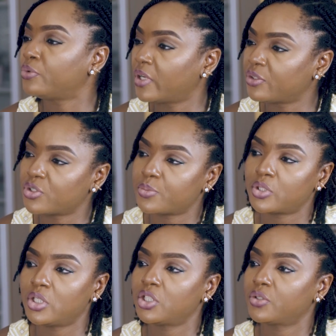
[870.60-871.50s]
will provide
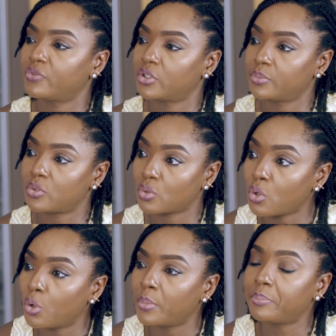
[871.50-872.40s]
transportation for them
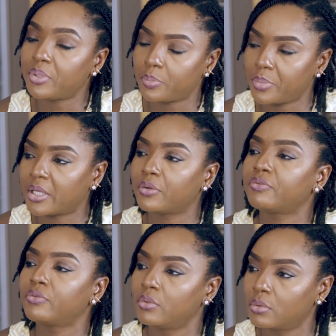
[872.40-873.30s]
to come and be
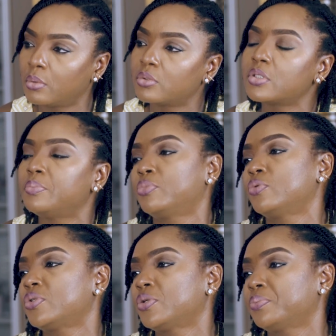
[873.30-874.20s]
part of the
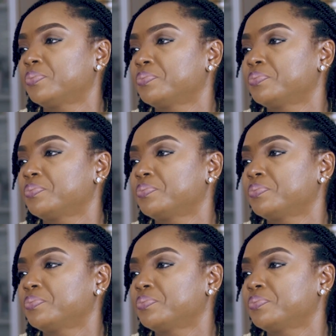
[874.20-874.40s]
symposium.